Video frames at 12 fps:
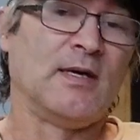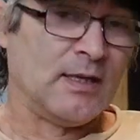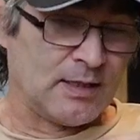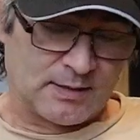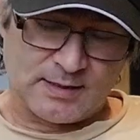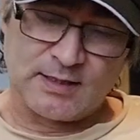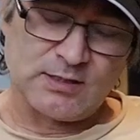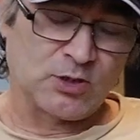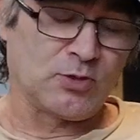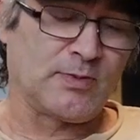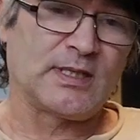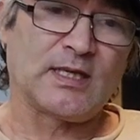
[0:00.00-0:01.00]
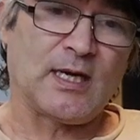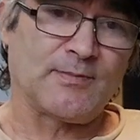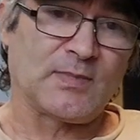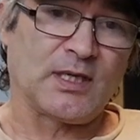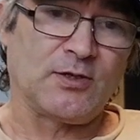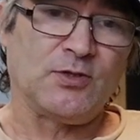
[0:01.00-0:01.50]
It takes a little bit of time
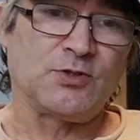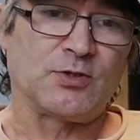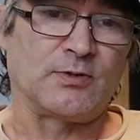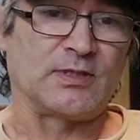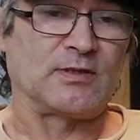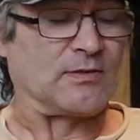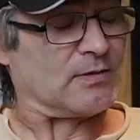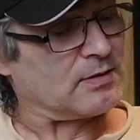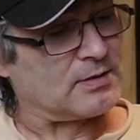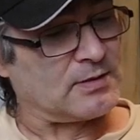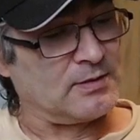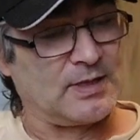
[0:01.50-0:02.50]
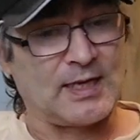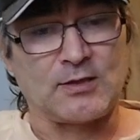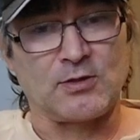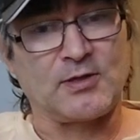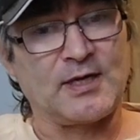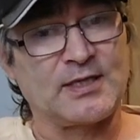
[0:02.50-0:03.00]
to get used to it. You got to
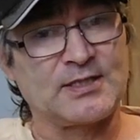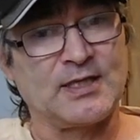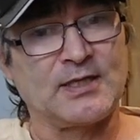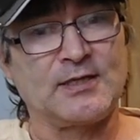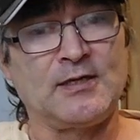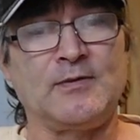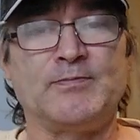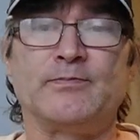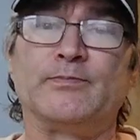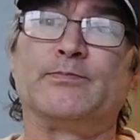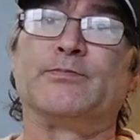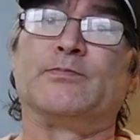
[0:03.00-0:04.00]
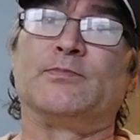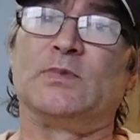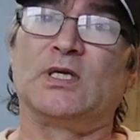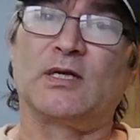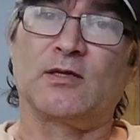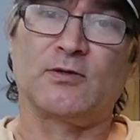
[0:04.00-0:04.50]
learn how to set it up. You
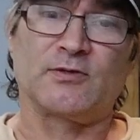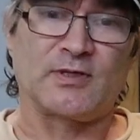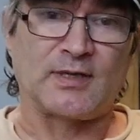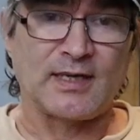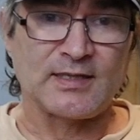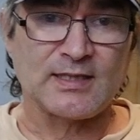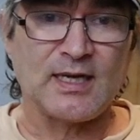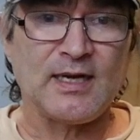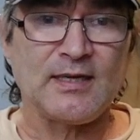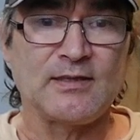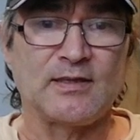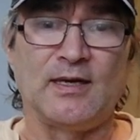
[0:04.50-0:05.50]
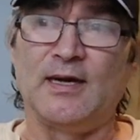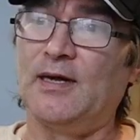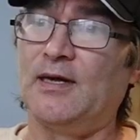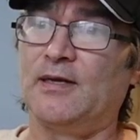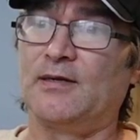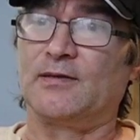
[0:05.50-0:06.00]
got to learn the night sky,
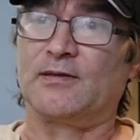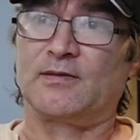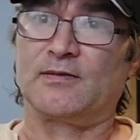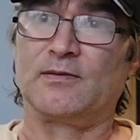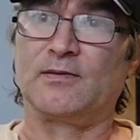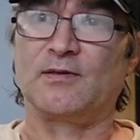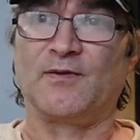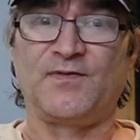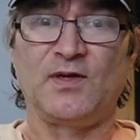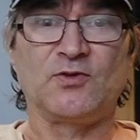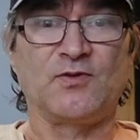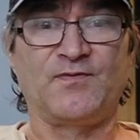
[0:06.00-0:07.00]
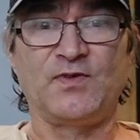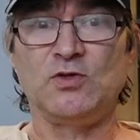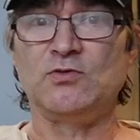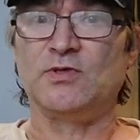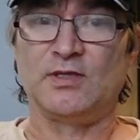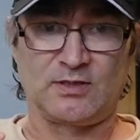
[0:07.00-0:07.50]
and the field of
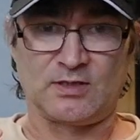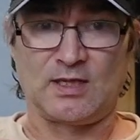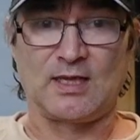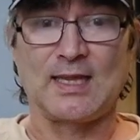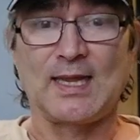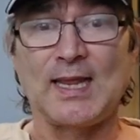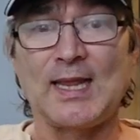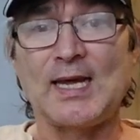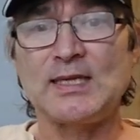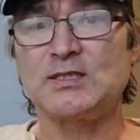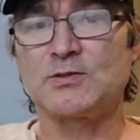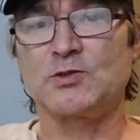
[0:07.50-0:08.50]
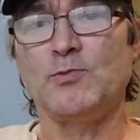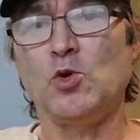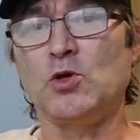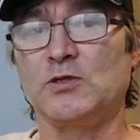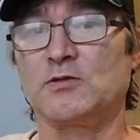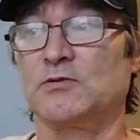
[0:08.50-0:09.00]
view is a lot
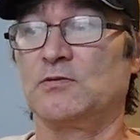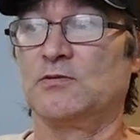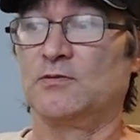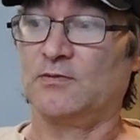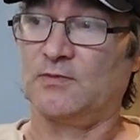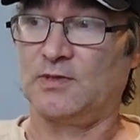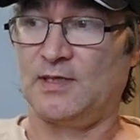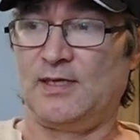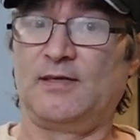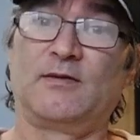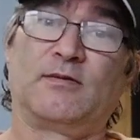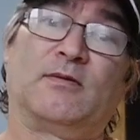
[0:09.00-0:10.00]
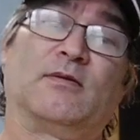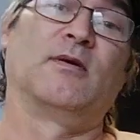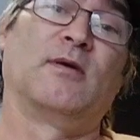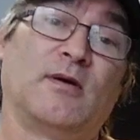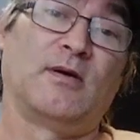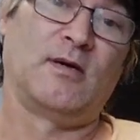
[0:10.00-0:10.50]
smaller than
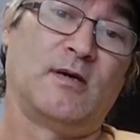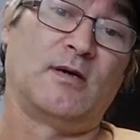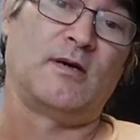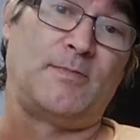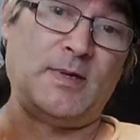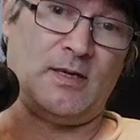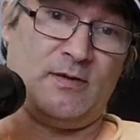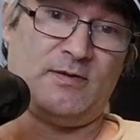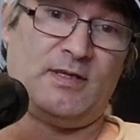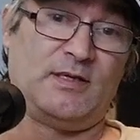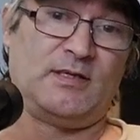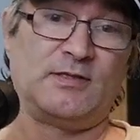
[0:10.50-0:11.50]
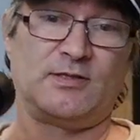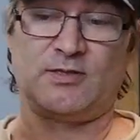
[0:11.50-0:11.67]
a pair of these